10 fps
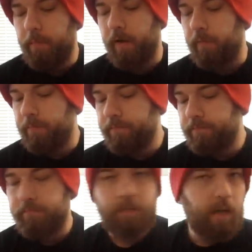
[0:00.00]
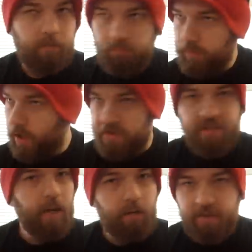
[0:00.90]
But the art
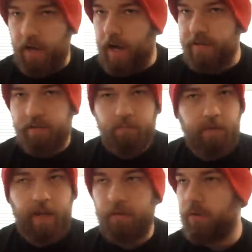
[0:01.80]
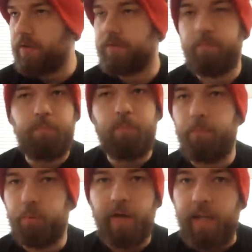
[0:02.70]
style looks awesome. It looks
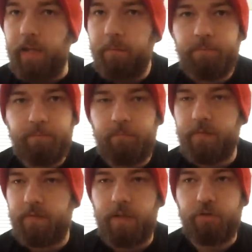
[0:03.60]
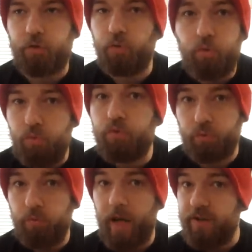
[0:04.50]
pretty. It's true, true